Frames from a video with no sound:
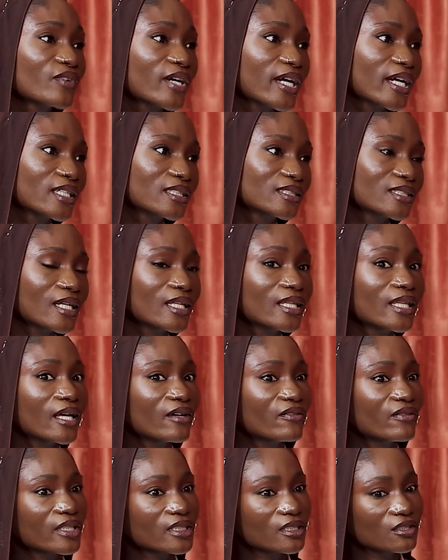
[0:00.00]
Right, and
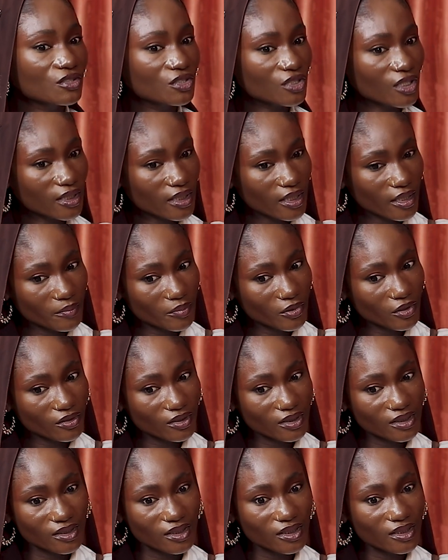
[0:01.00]
laugh at each other
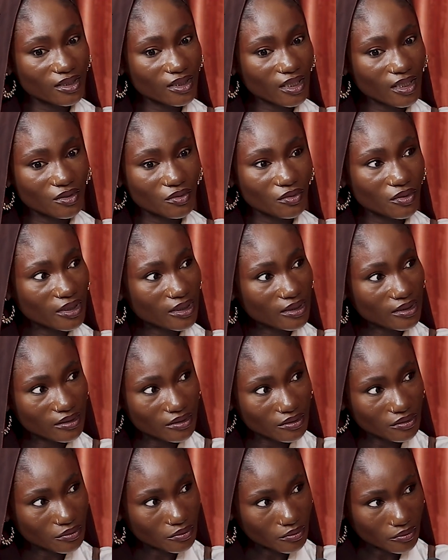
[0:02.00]
because things are not
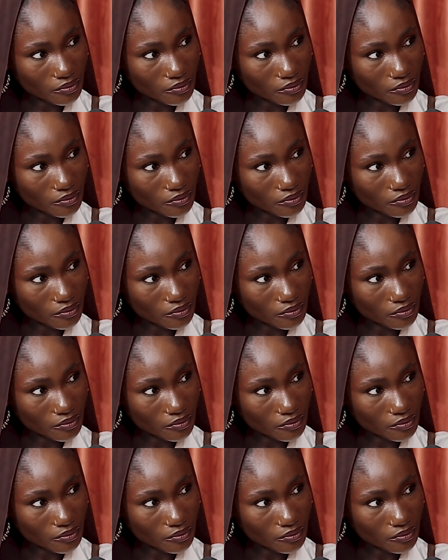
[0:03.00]
easy.